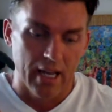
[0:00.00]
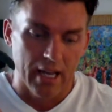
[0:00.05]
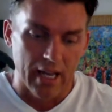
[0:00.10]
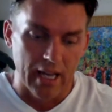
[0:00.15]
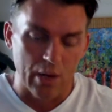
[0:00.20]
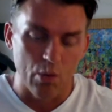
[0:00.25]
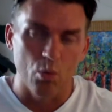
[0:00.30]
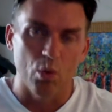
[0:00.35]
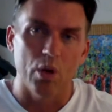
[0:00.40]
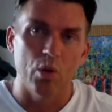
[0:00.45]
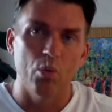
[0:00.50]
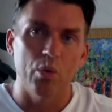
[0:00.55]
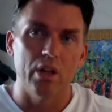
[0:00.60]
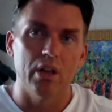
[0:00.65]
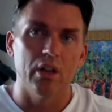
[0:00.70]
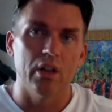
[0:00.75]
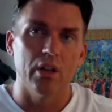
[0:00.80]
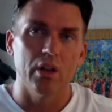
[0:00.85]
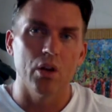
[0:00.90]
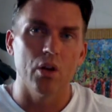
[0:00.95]
And when we
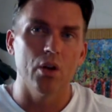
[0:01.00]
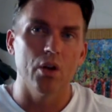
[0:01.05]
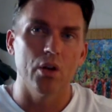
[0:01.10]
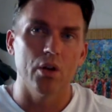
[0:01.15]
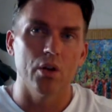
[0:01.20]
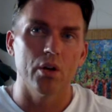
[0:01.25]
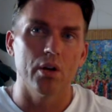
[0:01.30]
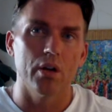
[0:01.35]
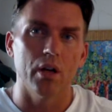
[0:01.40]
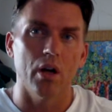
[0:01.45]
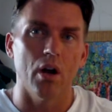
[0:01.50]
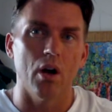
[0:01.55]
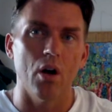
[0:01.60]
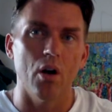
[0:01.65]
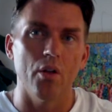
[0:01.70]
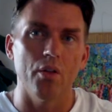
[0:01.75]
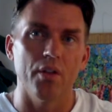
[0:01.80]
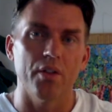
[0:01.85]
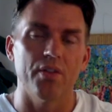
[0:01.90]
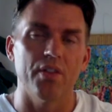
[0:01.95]
learn
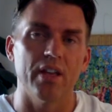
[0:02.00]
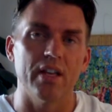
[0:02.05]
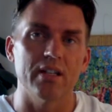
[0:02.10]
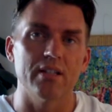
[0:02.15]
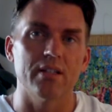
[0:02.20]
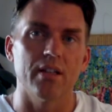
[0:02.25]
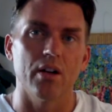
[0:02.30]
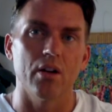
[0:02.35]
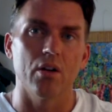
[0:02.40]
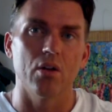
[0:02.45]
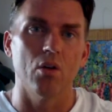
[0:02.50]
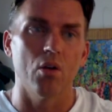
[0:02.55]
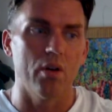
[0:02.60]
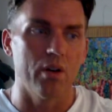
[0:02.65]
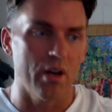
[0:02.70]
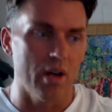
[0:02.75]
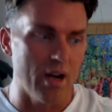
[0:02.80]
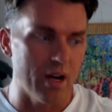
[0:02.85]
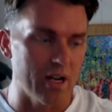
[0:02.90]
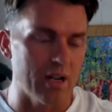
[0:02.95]
all the things that are going
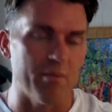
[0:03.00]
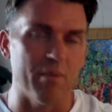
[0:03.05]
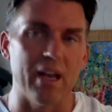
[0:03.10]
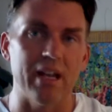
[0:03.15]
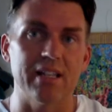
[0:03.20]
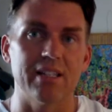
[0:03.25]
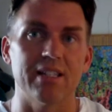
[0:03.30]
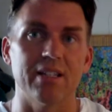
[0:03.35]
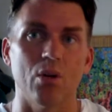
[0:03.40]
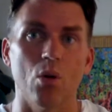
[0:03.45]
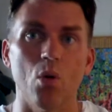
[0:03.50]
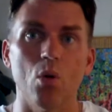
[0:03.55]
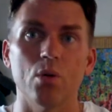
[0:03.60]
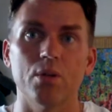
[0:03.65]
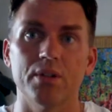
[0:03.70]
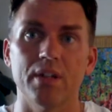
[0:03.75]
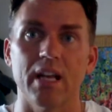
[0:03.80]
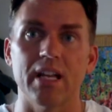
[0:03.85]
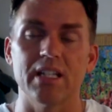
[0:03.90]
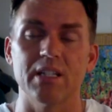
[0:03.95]
on, it makes the
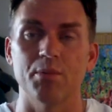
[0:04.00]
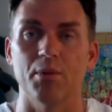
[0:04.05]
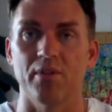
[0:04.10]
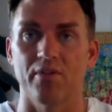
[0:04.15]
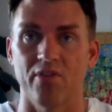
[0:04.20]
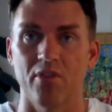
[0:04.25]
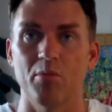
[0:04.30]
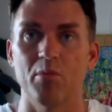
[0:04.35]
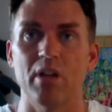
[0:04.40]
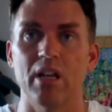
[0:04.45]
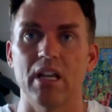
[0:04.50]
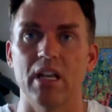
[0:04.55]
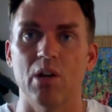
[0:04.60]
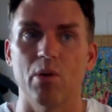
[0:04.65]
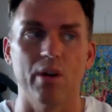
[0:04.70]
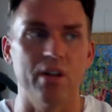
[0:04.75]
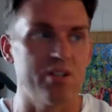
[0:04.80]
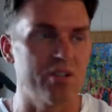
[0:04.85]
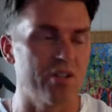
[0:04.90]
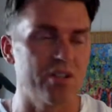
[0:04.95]
Old Testament, for me
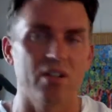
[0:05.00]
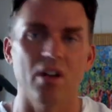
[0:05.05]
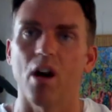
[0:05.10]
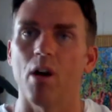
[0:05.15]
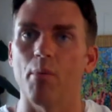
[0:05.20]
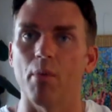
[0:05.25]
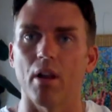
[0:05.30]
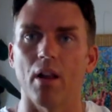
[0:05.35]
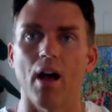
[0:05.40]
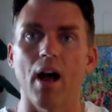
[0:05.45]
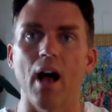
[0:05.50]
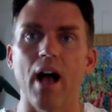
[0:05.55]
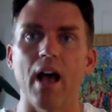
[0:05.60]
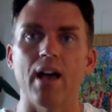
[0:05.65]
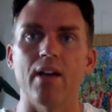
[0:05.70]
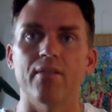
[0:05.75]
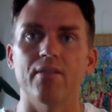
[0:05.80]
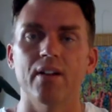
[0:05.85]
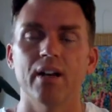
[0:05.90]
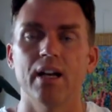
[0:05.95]
anyways, just come
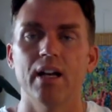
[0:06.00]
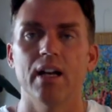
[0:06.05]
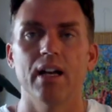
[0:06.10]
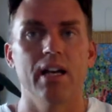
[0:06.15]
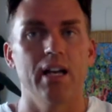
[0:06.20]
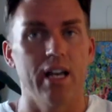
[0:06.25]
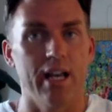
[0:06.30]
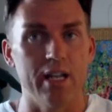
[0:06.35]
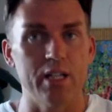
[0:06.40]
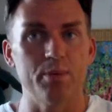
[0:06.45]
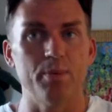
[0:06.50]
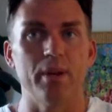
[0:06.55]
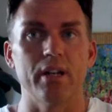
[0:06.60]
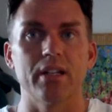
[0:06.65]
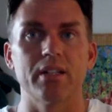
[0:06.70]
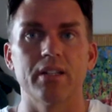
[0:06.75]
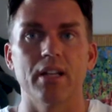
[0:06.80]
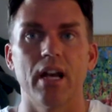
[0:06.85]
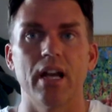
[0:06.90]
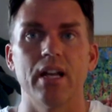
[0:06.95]
alive. And it's been
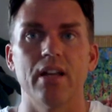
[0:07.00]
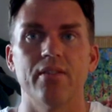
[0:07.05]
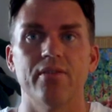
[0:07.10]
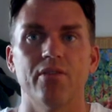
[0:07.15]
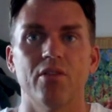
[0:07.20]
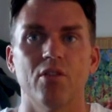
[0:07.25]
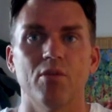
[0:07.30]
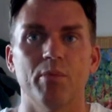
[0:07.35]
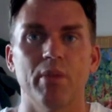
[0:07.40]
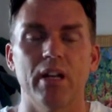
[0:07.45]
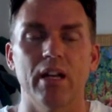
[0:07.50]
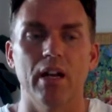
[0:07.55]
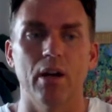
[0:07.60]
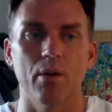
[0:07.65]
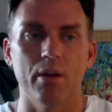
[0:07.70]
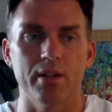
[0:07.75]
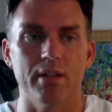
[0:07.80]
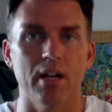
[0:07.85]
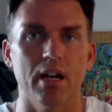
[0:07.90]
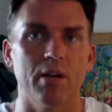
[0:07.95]
exciting for me. And I
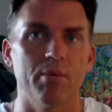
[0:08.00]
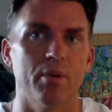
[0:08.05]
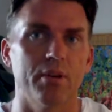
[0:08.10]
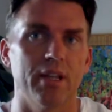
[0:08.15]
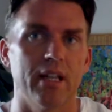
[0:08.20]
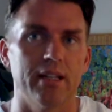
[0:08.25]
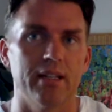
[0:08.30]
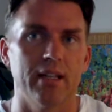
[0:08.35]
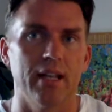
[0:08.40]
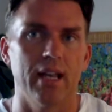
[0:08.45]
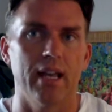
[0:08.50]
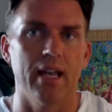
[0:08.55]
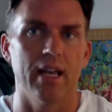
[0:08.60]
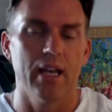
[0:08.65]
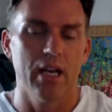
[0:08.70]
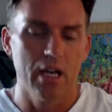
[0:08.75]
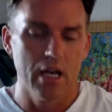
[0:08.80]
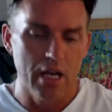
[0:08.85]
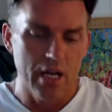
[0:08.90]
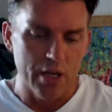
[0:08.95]
want to talk about that today.
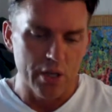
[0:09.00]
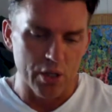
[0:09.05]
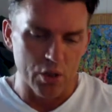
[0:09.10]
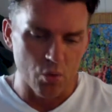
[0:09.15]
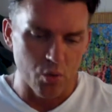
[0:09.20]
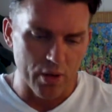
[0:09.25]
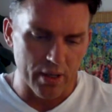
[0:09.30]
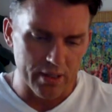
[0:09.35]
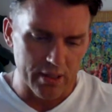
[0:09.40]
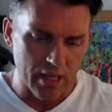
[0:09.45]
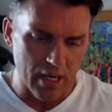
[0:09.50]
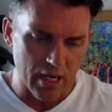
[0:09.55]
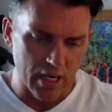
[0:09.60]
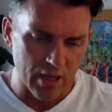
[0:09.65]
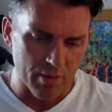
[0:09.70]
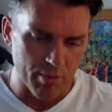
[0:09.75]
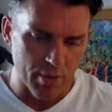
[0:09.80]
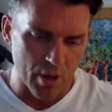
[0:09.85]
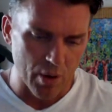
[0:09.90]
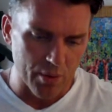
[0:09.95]
Just want to talk
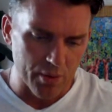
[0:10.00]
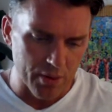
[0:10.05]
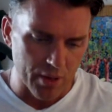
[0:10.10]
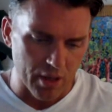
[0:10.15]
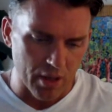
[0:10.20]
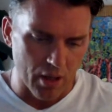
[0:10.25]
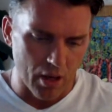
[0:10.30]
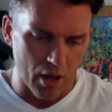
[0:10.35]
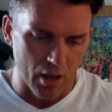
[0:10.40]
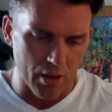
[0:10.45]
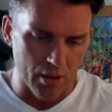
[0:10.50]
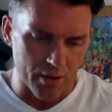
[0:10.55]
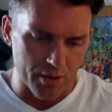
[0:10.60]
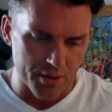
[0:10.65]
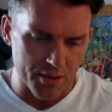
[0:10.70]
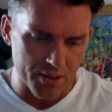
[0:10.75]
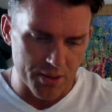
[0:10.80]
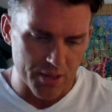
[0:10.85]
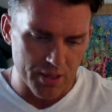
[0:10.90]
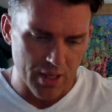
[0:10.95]
about the
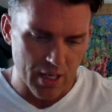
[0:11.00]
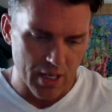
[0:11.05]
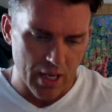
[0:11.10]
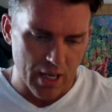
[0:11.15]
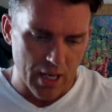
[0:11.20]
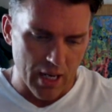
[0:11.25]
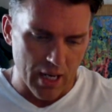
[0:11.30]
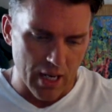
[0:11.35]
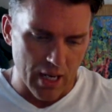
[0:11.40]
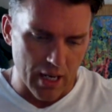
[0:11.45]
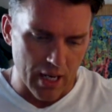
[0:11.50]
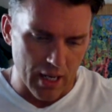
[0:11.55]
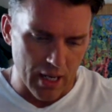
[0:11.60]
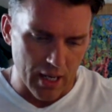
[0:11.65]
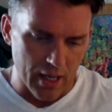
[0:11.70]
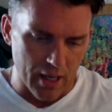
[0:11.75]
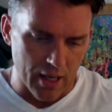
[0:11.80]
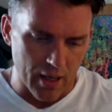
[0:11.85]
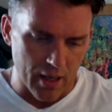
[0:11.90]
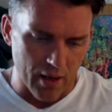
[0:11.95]
colors
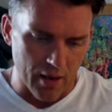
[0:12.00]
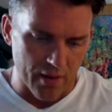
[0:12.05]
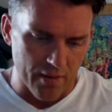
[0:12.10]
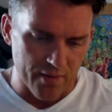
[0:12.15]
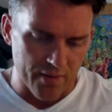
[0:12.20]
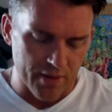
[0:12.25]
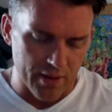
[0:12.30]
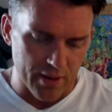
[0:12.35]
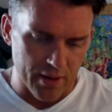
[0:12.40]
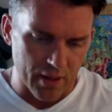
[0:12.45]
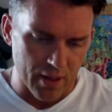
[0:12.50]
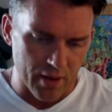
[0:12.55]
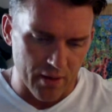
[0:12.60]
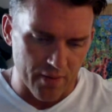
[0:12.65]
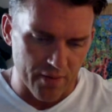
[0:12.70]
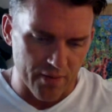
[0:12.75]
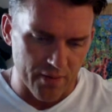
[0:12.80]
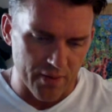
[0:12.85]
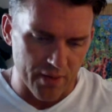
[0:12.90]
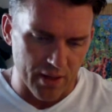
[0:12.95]
of
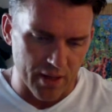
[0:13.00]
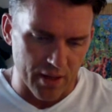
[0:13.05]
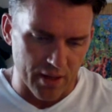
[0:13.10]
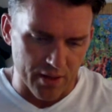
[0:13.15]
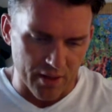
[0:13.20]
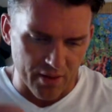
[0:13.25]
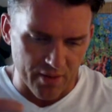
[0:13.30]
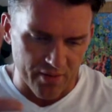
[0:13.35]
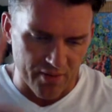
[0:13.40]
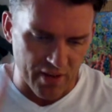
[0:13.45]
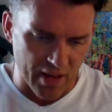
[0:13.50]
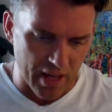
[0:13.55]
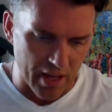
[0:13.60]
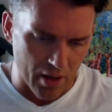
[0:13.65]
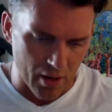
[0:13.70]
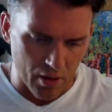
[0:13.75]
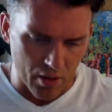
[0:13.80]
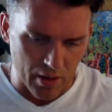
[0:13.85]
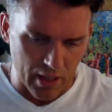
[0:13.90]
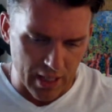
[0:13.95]
the
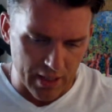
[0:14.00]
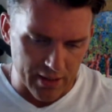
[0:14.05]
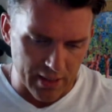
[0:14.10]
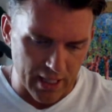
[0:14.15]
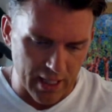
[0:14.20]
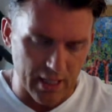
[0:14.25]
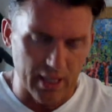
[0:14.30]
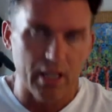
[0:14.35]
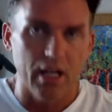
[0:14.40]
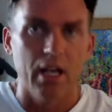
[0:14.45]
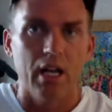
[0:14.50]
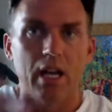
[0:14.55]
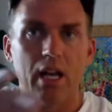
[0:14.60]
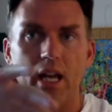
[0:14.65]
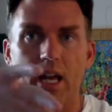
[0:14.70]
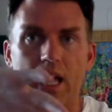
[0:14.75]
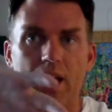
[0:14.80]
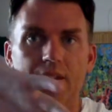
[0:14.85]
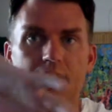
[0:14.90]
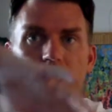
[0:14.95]
veil, and then
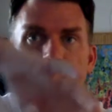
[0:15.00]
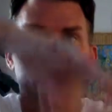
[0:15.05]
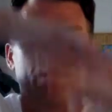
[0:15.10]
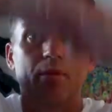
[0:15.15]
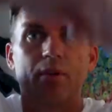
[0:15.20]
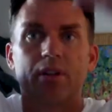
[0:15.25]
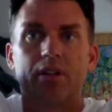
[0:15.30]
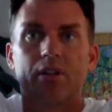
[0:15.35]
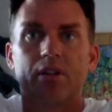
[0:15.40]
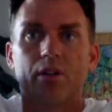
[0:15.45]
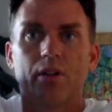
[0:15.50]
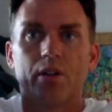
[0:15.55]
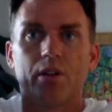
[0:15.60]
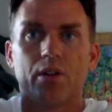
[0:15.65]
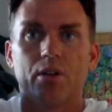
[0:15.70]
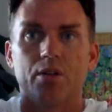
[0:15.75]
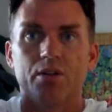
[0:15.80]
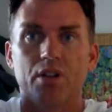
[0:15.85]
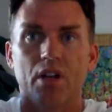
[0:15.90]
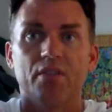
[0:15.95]
the
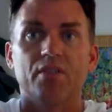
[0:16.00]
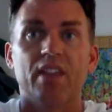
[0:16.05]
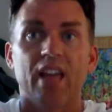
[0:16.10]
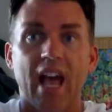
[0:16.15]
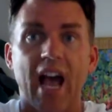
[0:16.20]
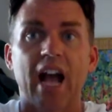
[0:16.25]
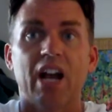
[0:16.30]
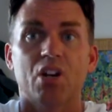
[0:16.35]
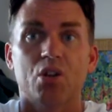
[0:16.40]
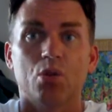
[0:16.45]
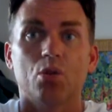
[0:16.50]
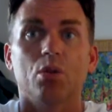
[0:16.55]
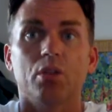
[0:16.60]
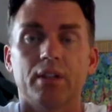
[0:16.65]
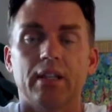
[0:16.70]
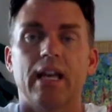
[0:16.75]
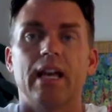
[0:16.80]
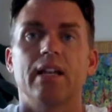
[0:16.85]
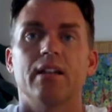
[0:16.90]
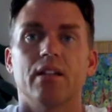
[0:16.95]
materials of the actual
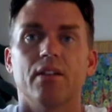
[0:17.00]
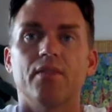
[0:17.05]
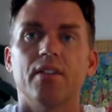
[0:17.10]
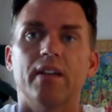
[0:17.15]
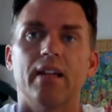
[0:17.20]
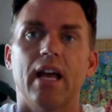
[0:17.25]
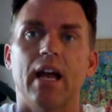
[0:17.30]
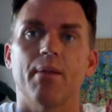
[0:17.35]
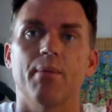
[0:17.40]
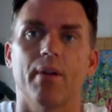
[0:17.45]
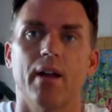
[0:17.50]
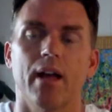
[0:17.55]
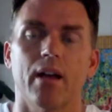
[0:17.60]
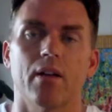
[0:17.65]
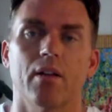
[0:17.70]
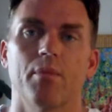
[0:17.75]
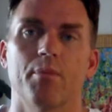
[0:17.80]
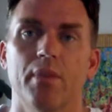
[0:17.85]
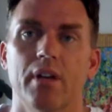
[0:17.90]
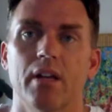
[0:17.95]
tent of the tabernacle,
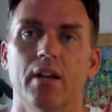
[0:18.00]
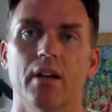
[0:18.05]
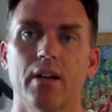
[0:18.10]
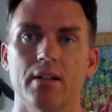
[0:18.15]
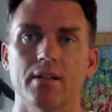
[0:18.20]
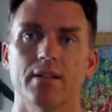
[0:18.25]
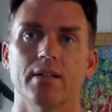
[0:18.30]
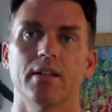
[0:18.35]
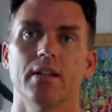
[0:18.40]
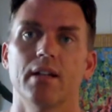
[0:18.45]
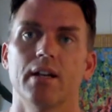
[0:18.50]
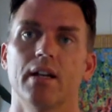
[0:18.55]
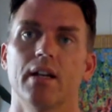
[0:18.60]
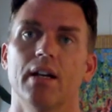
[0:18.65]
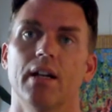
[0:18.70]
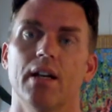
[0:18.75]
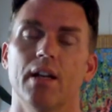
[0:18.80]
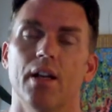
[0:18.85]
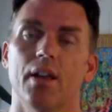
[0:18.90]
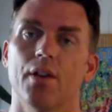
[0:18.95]
because
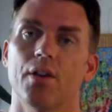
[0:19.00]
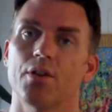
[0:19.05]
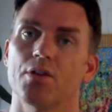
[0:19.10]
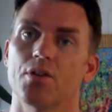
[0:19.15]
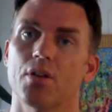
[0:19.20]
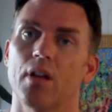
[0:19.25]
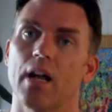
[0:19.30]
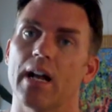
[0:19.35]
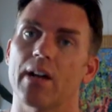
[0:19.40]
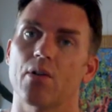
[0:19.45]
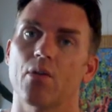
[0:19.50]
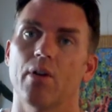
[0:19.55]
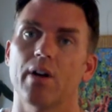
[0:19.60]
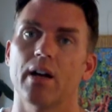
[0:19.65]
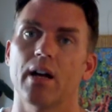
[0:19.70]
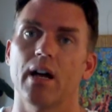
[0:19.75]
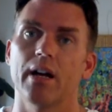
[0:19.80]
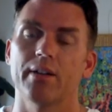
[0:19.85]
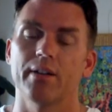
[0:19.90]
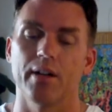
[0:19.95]
there's a lot going
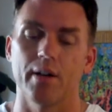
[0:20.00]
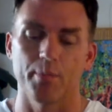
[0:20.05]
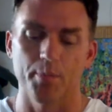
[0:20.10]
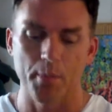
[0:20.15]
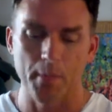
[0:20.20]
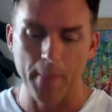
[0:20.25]
on there.